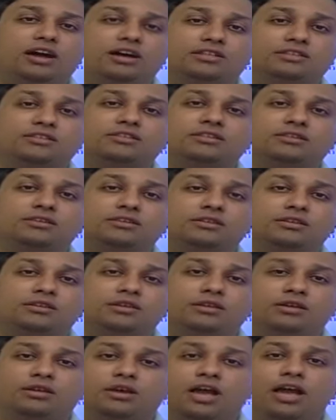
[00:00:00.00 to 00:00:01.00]
task
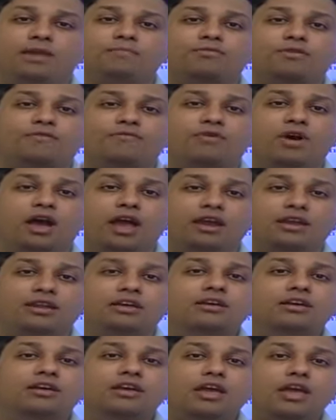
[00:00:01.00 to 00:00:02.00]
and
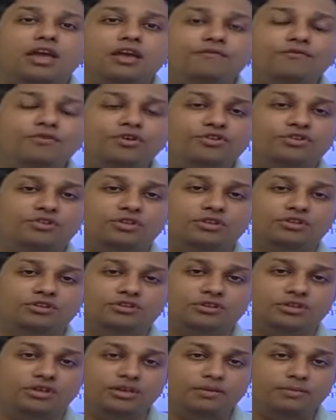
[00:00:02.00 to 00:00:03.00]
provide
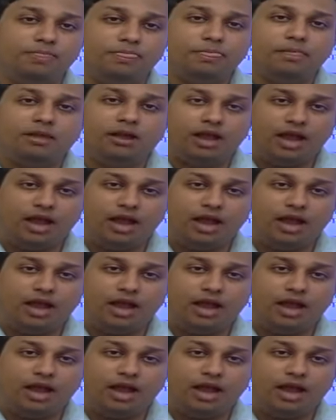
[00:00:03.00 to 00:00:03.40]
efficiency